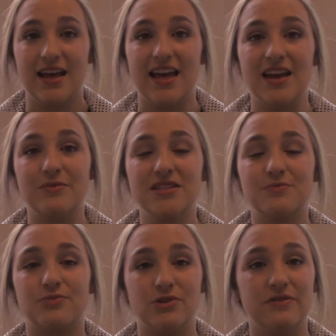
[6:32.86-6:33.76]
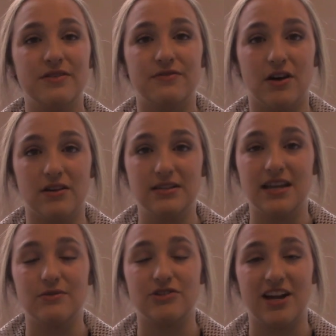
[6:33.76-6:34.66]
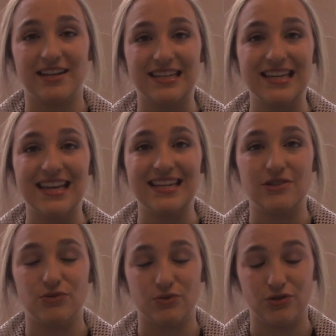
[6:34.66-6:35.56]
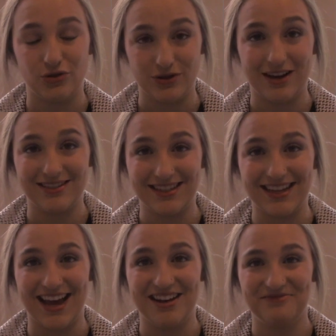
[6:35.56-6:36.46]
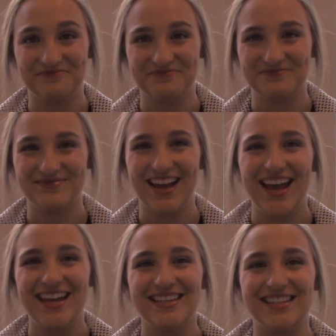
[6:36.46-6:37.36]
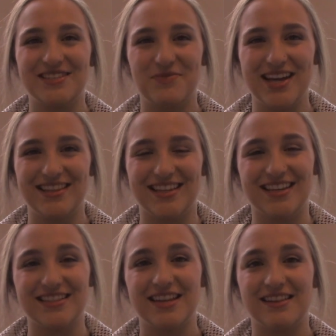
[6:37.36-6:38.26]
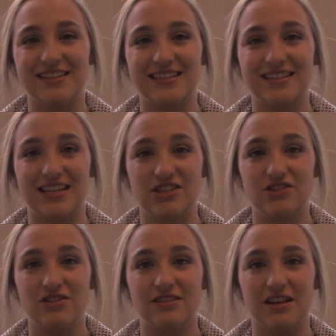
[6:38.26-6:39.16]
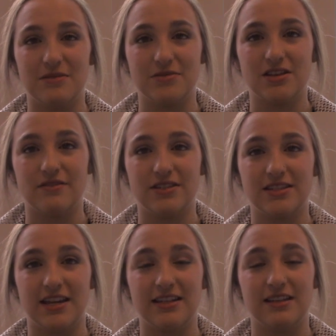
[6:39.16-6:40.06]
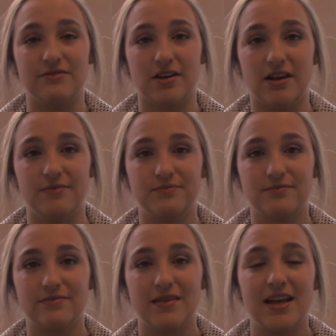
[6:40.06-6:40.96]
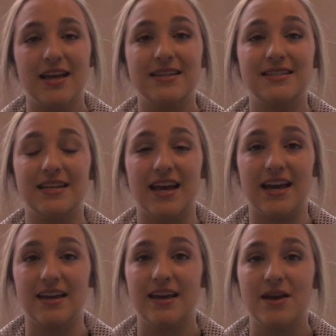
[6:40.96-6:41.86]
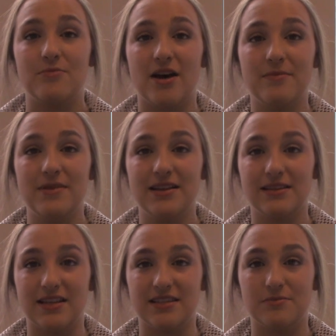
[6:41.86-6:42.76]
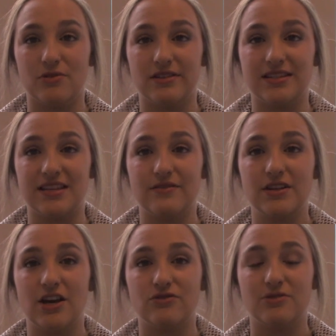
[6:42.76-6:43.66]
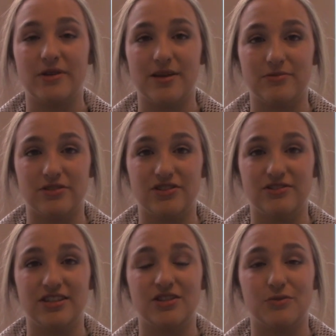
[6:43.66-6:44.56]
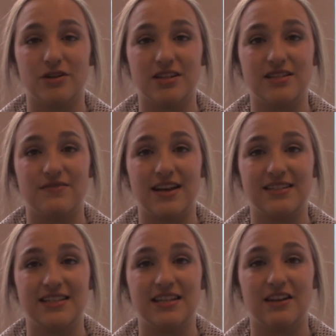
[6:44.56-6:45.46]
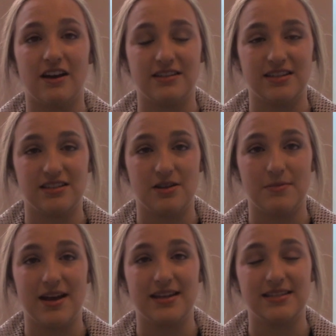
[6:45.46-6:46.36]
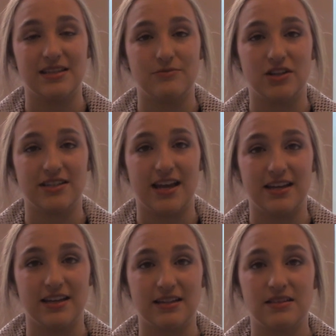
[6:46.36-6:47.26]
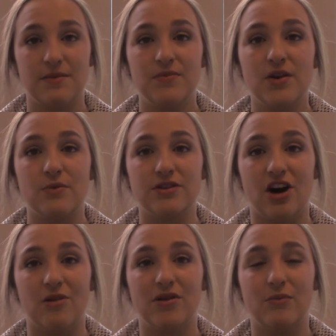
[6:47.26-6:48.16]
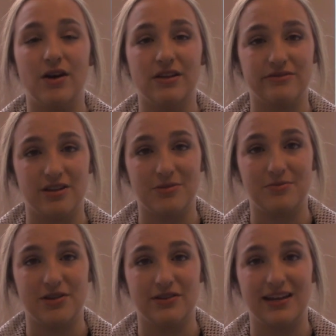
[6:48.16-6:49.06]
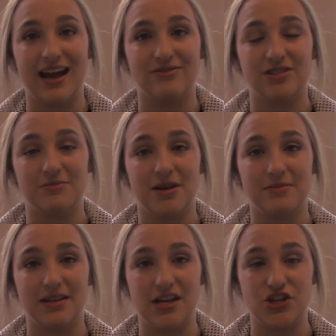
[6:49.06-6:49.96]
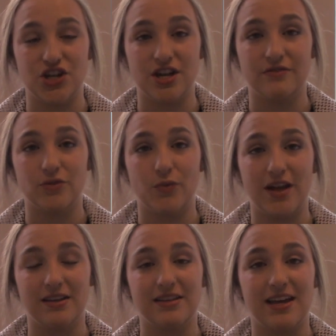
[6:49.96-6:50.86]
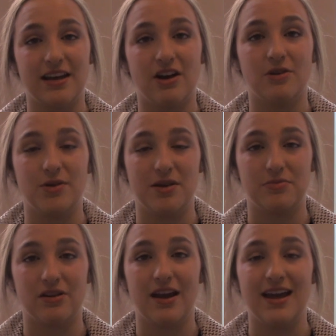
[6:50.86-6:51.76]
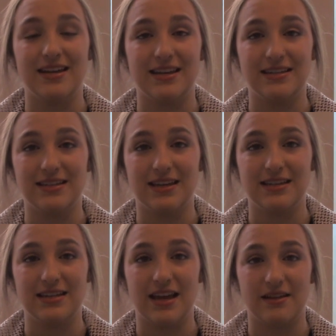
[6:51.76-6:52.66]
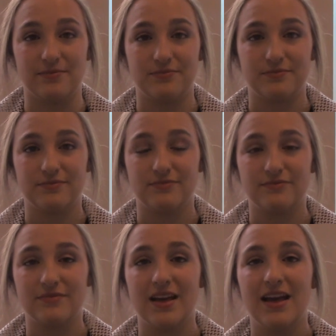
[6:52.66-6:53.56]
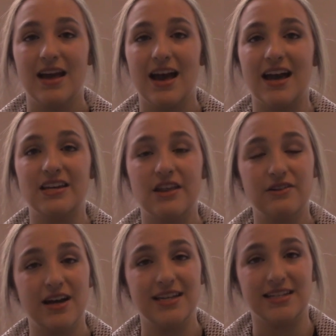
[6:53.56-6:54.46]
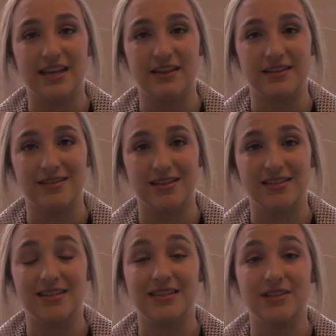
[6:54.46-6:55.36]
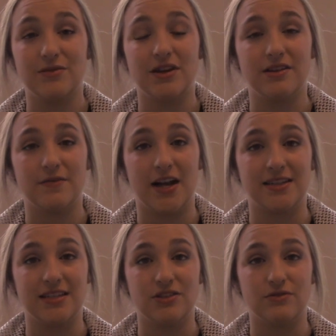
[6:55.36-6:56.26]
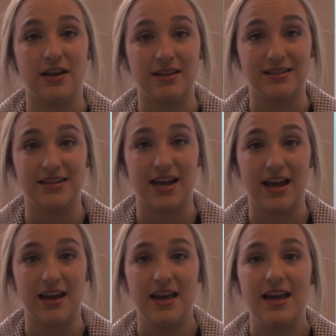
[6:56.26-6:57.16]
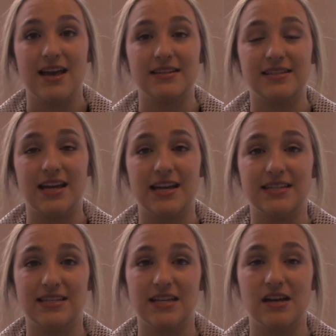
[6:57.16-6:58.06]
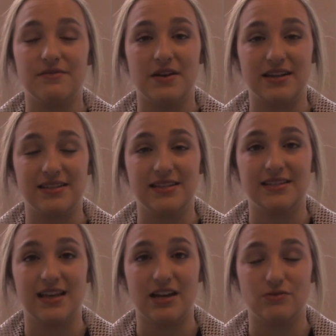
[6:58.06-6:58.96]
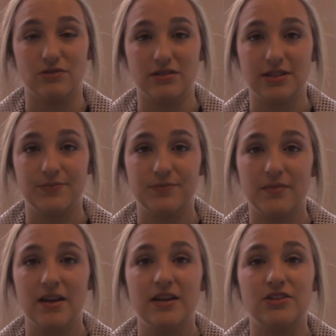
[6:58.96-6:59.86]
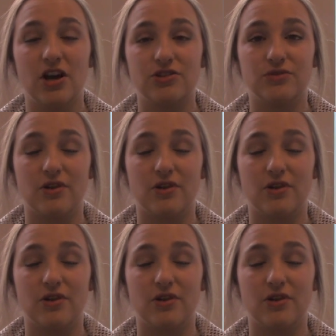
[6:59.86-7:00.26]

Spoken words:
It was proven false and retracted in 2010. Despite this, the sensational claims of the study live on. Today, PubMed lists more than 700 papers using the words vaccine and autism as subject headings, with all but one of them appearing after the publication of the Wakeland et al. Paper in 1998. Another idea that seeks to derail the vaccine train today is the idea of vaccine schedules. Dr.